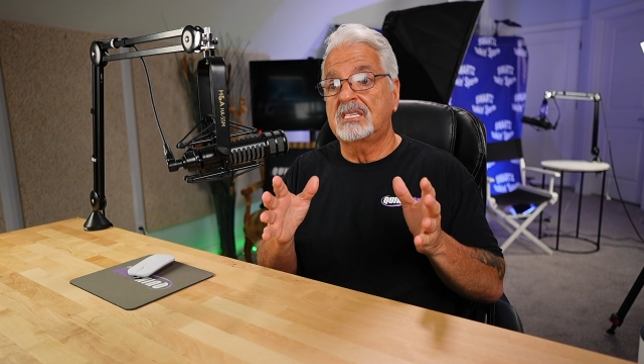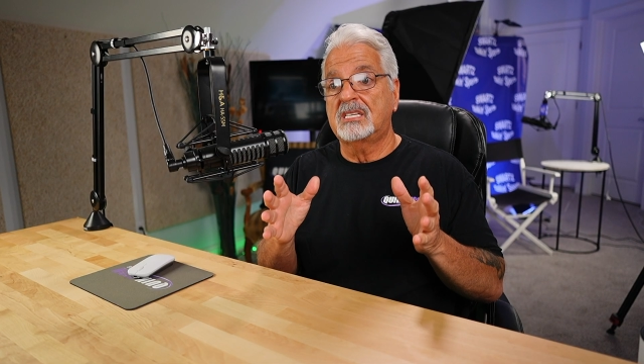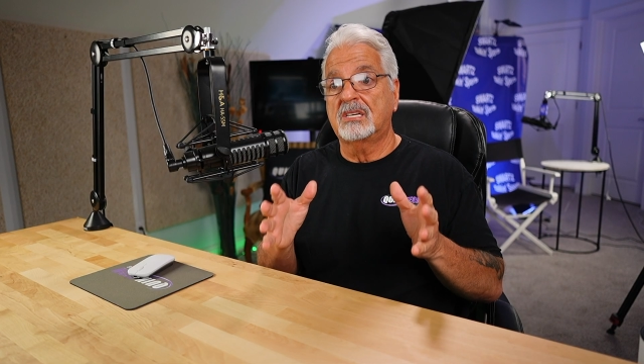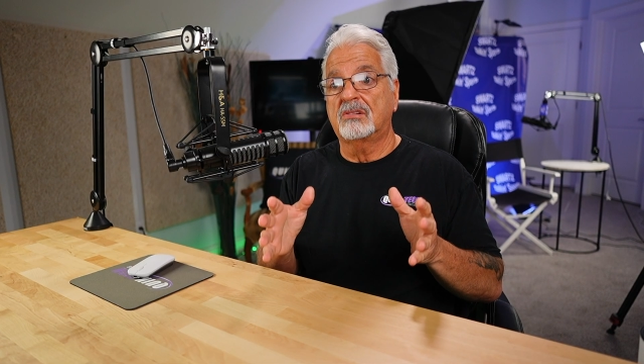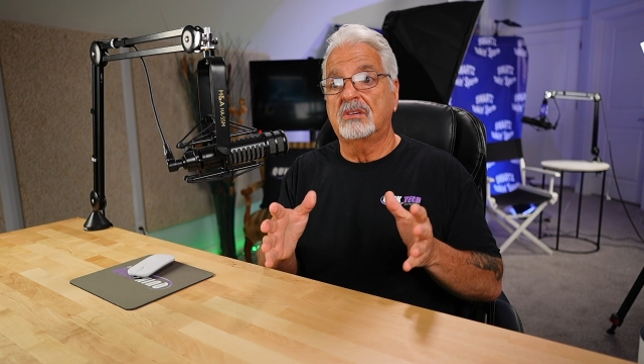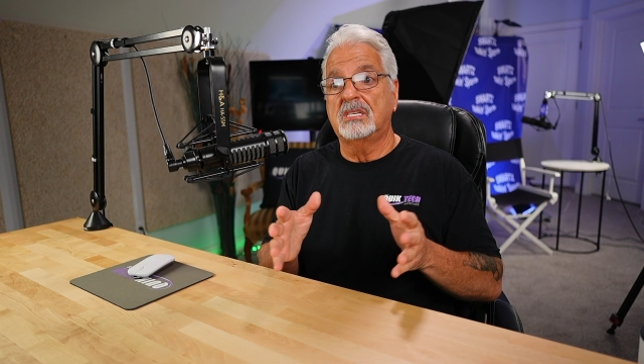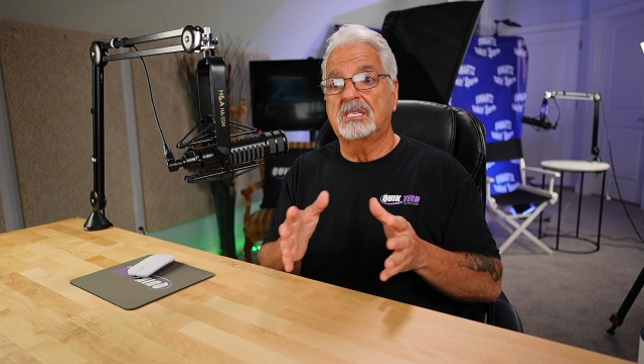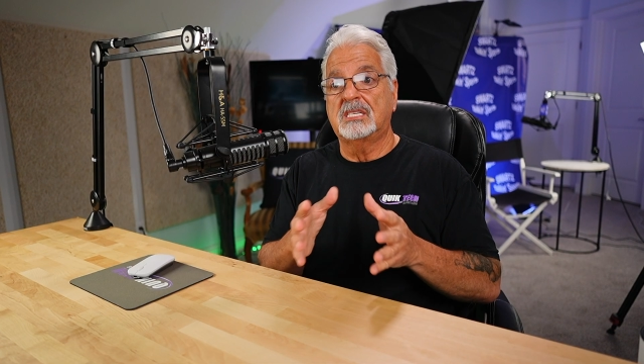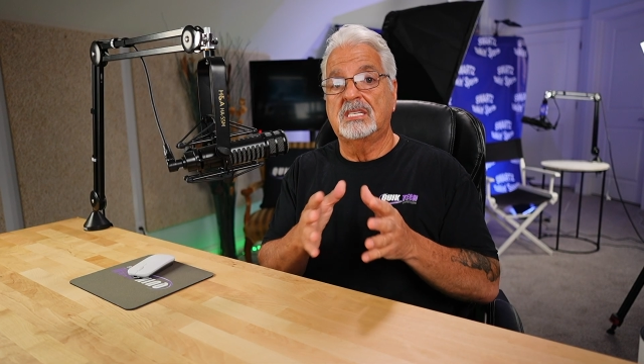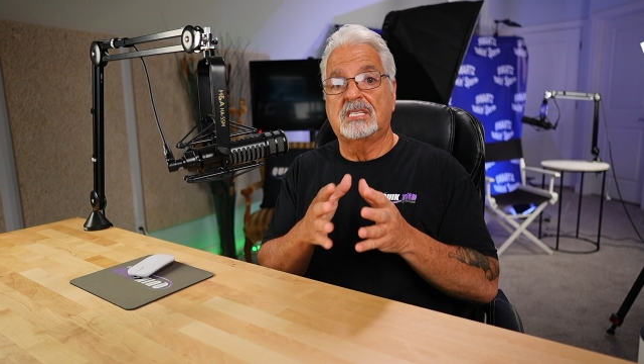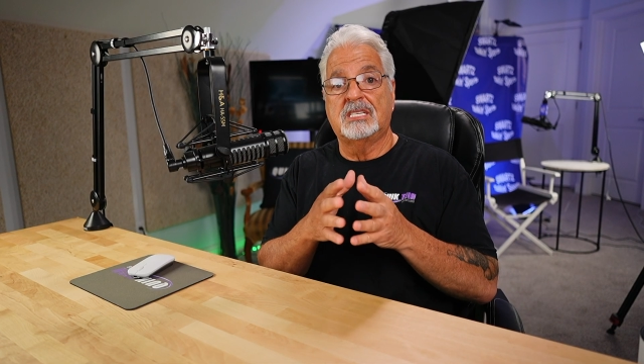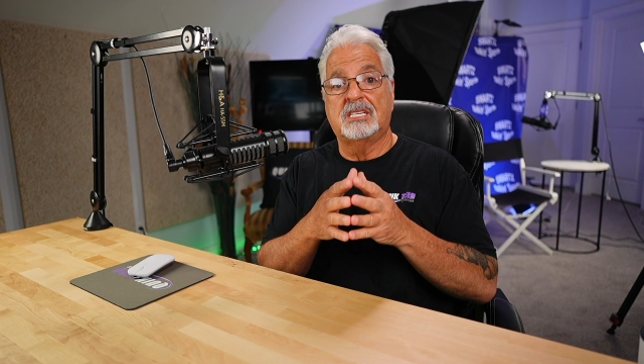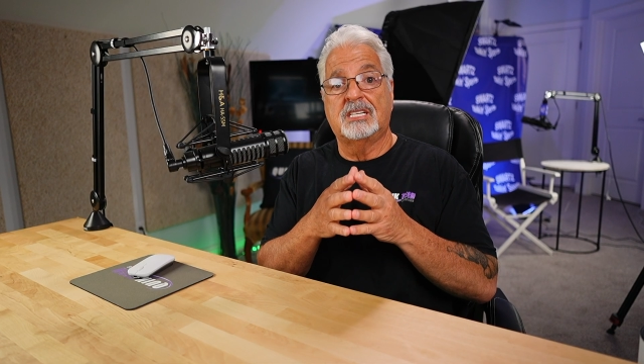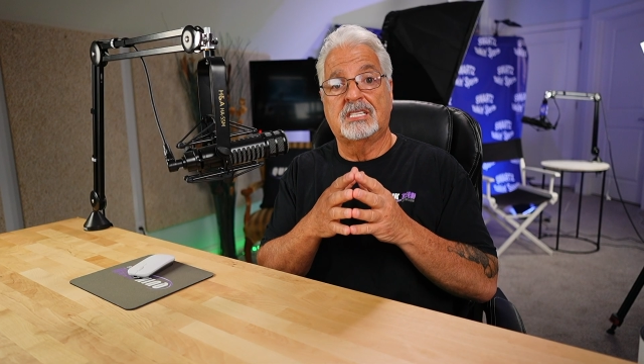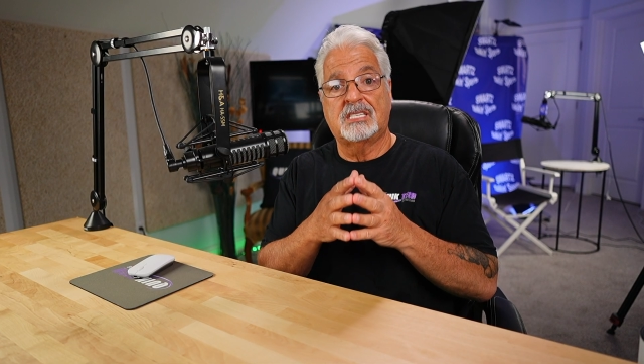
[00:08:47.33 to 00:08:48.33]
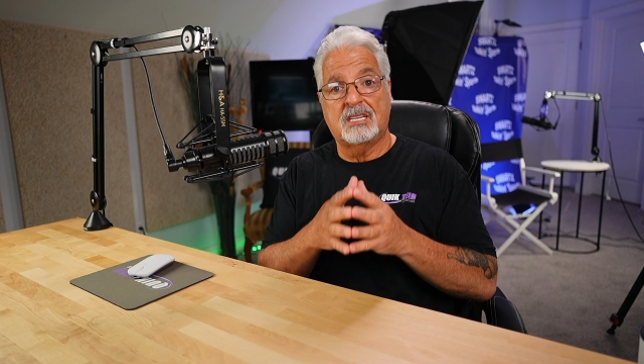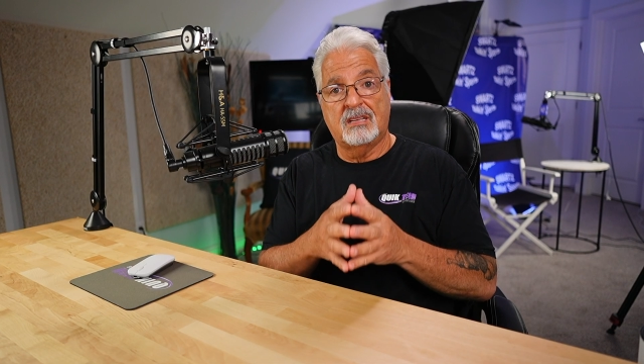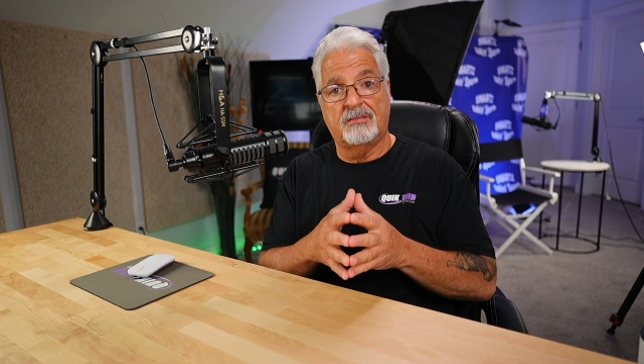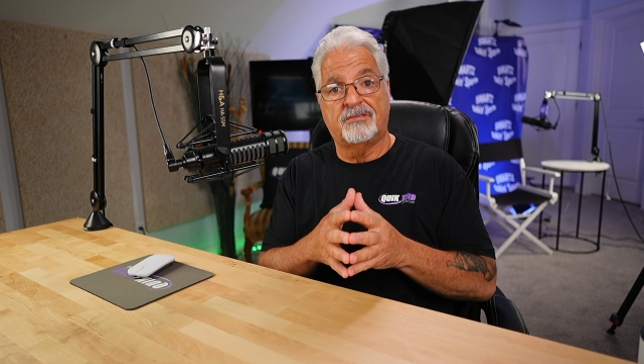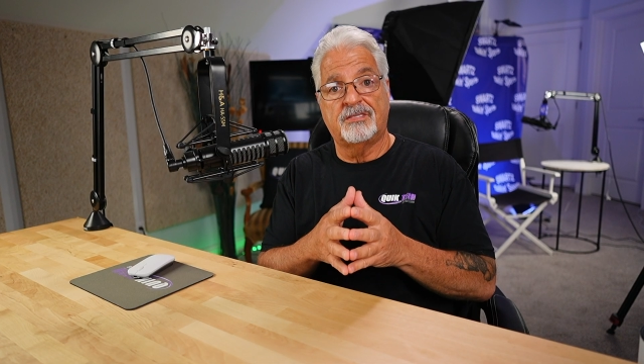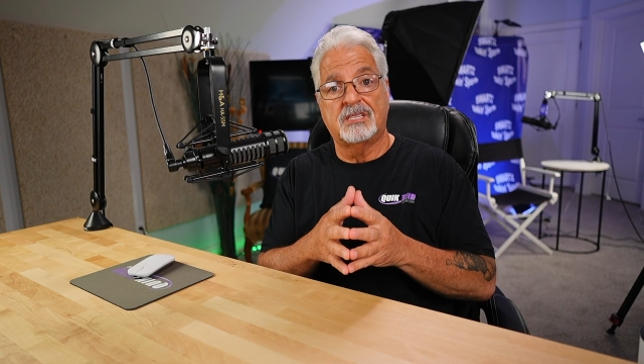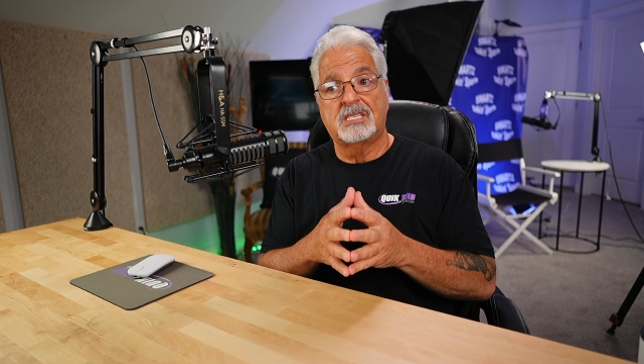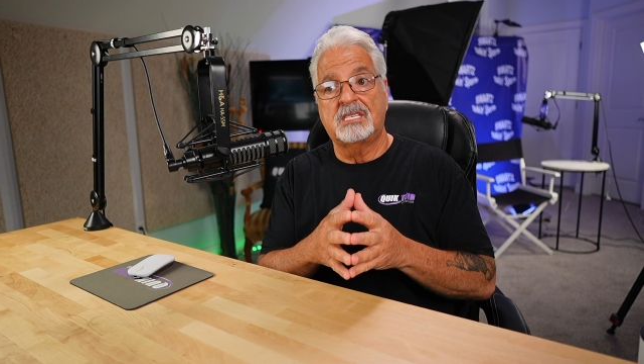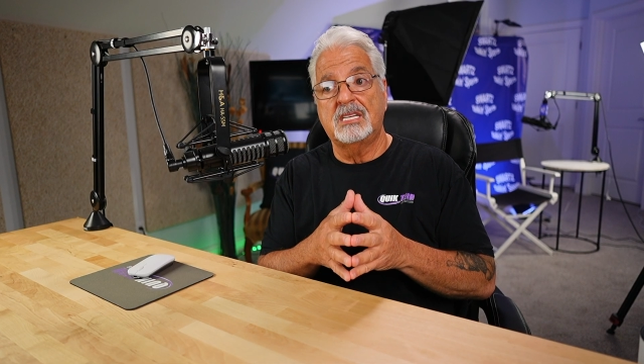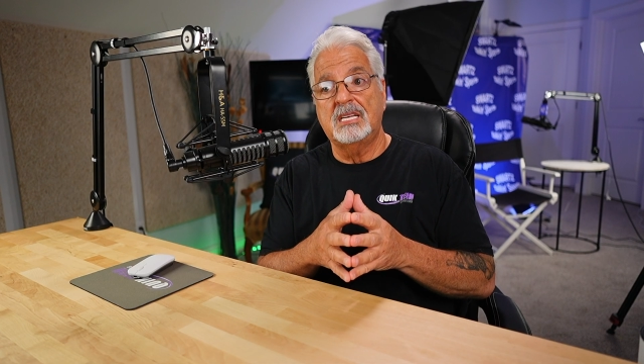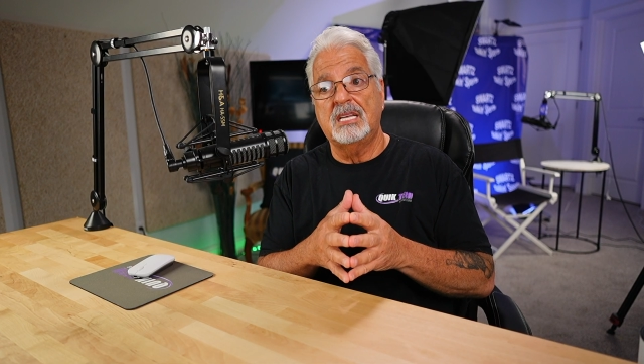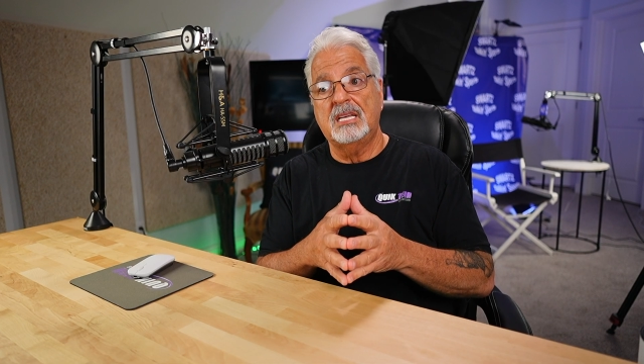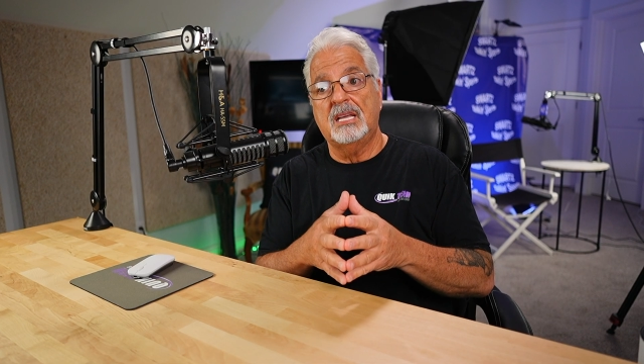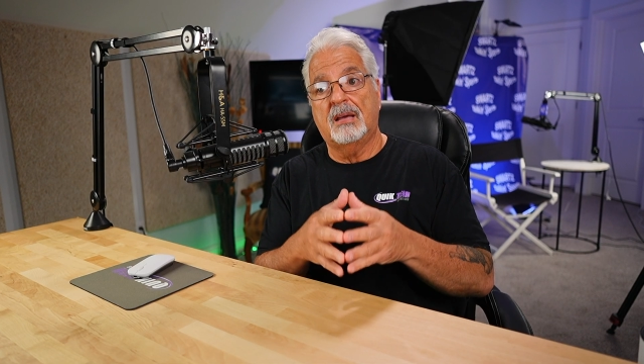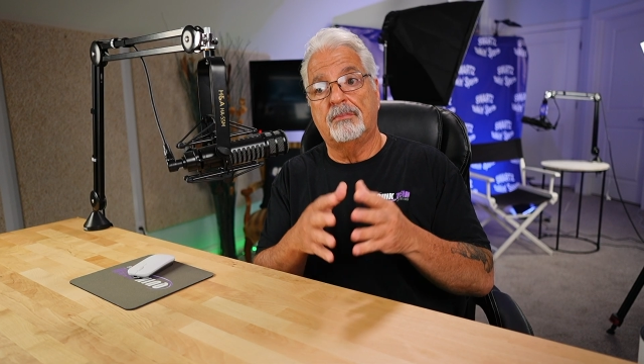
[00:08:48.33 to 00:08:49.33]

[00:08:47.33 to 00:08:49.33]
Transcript: series is in its infancy.